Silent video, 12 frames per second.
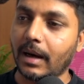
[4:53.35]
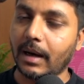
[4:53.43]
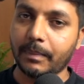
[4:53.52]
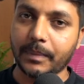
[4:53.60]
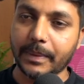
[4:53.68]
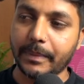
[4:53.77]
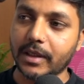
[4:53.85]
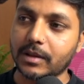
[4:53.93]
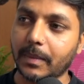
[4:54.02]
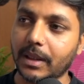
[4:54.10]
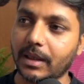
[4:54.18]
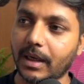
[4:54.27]
previous
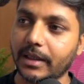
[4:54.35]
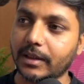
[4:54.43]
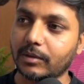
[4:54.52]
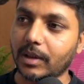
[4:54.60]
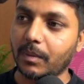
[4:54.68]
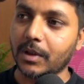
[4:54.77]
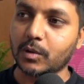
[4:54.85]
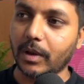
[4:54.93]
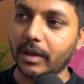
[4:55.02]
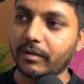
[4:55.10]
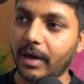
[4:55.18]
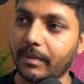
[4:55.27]
month running total was
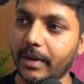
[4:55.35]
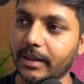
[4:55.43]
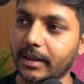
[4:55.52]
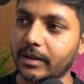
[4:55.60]
$2,500.